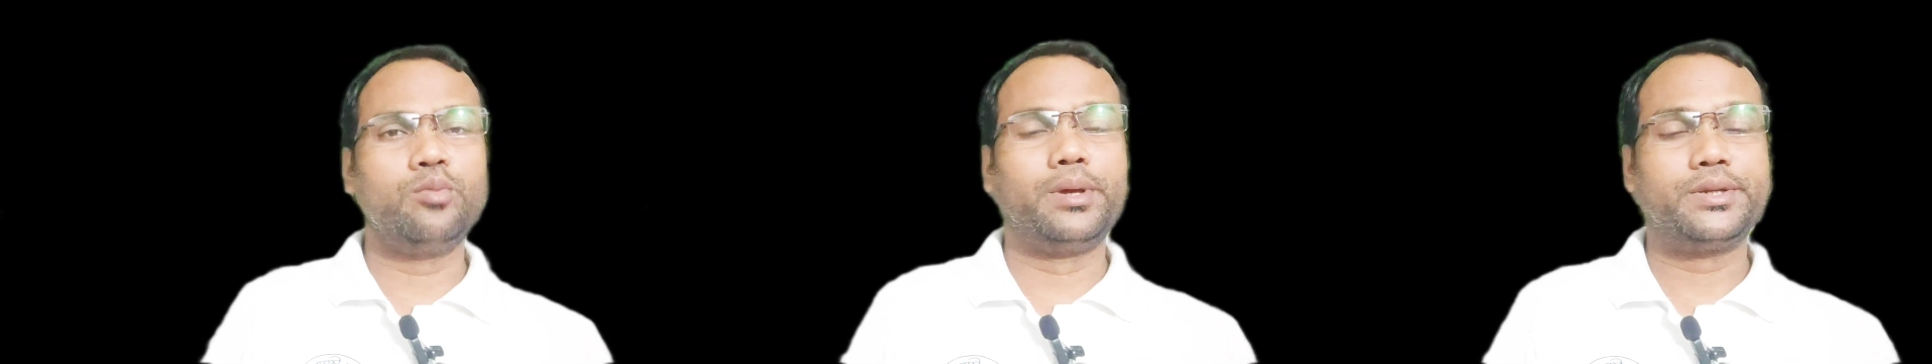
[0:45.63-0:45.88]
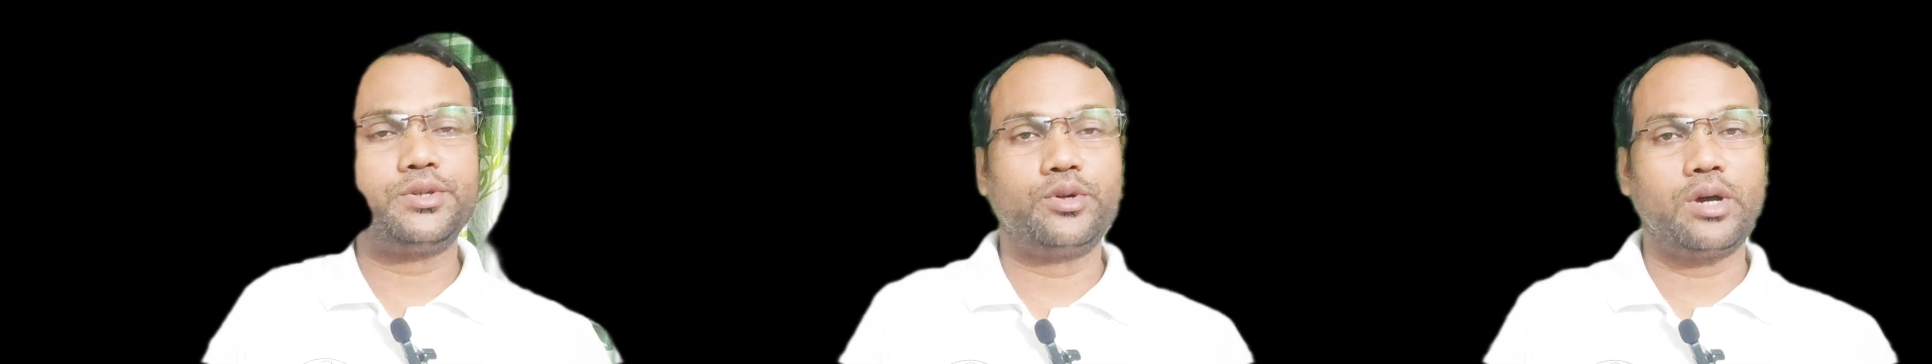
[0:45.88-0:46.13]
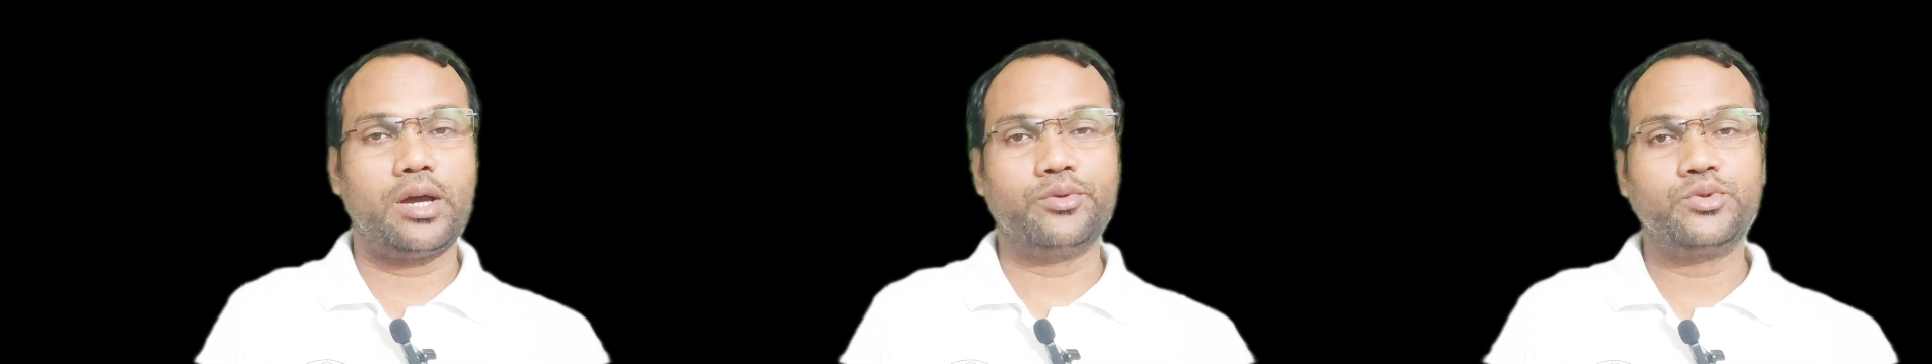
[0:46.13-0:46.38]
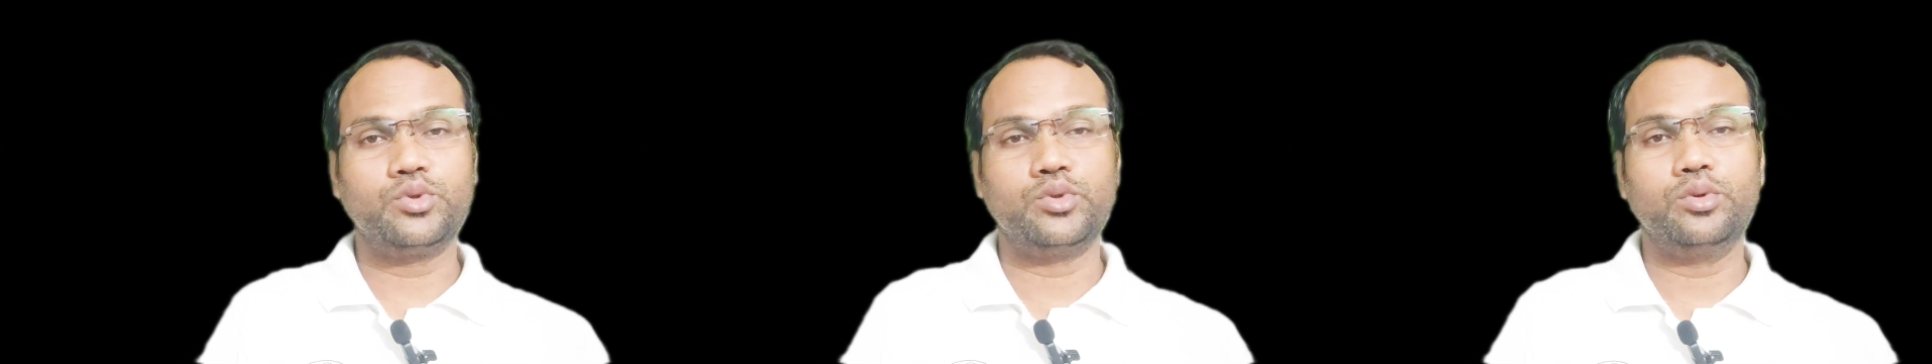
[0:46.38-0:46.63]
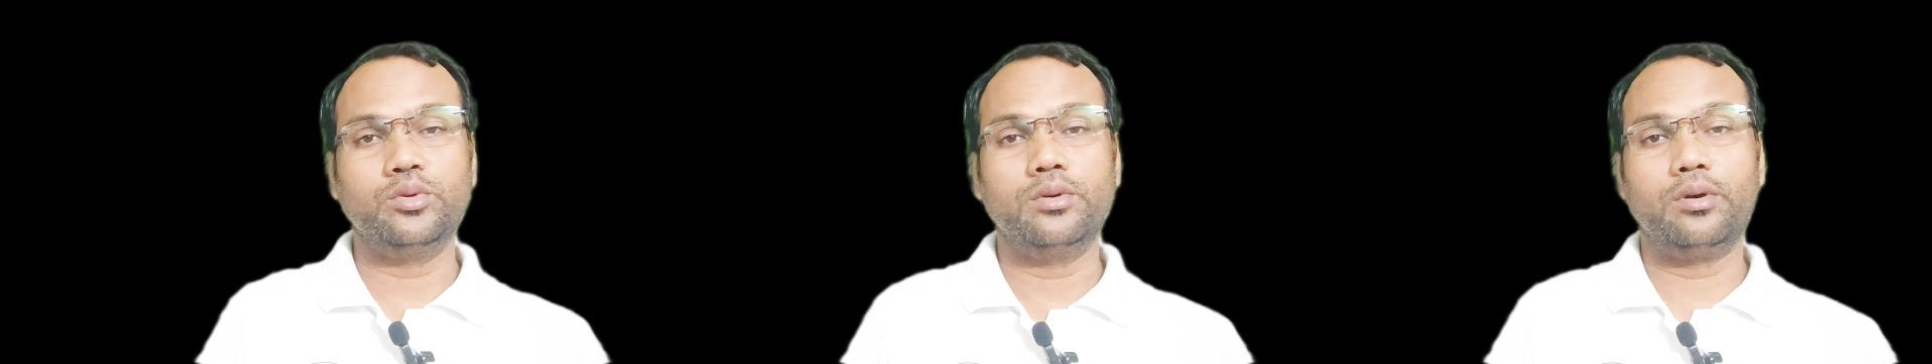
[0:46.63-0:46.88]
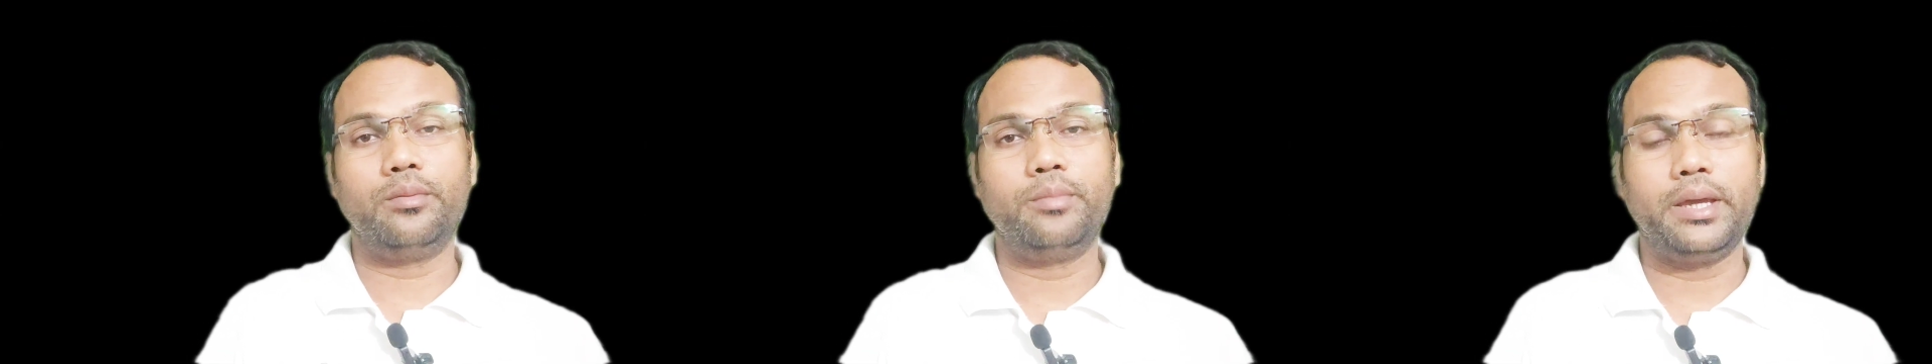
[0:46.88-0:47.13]
must know how
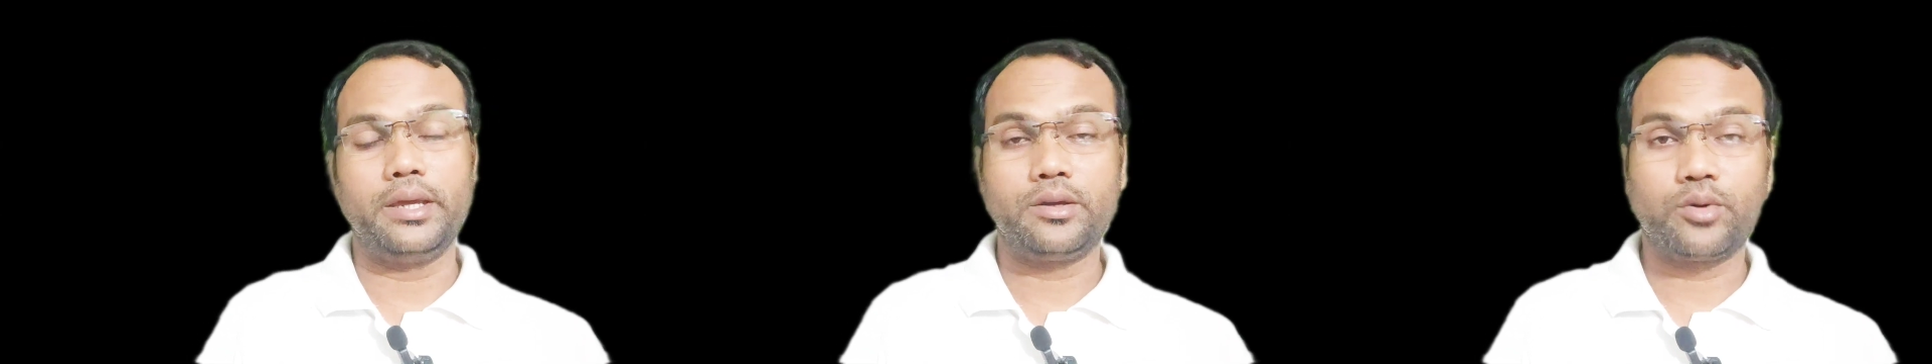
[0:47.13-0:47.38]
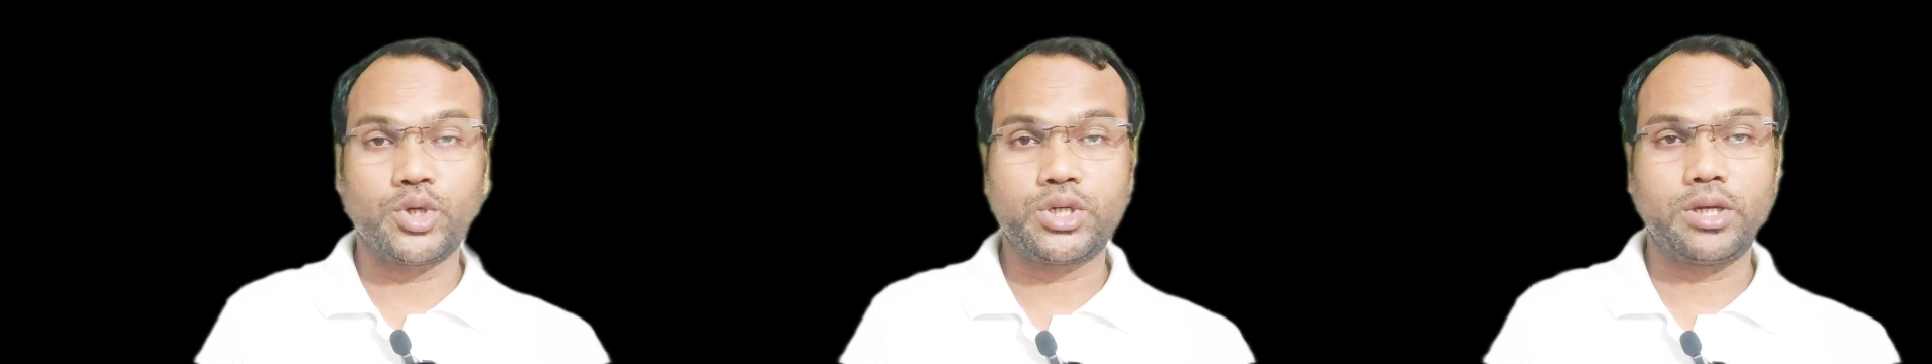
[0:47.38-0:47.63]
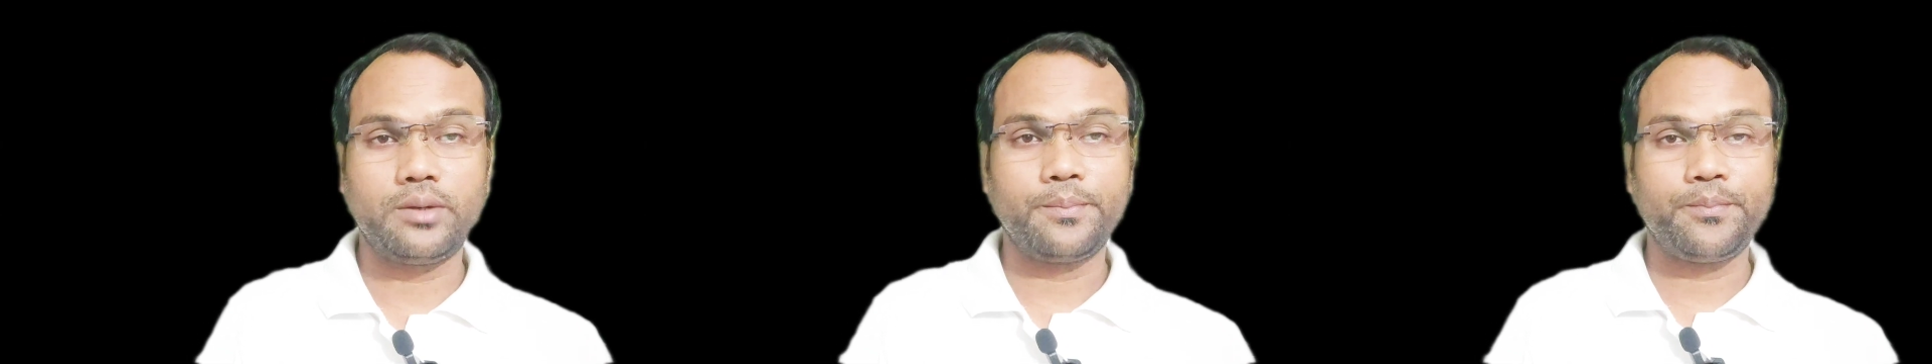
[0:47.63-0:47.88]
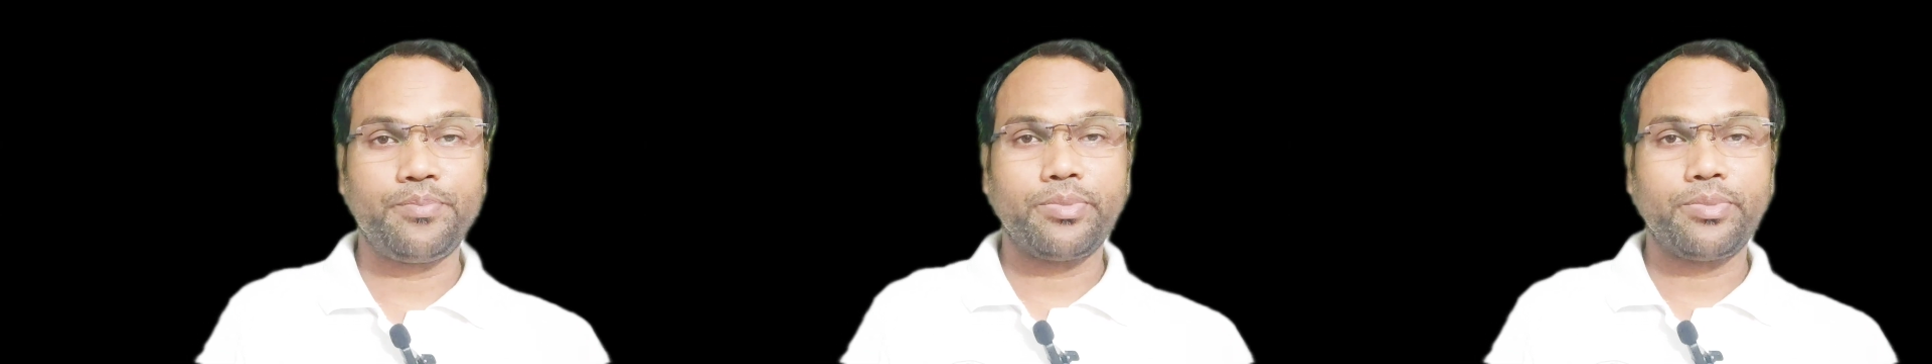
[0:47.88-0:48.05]
to make question.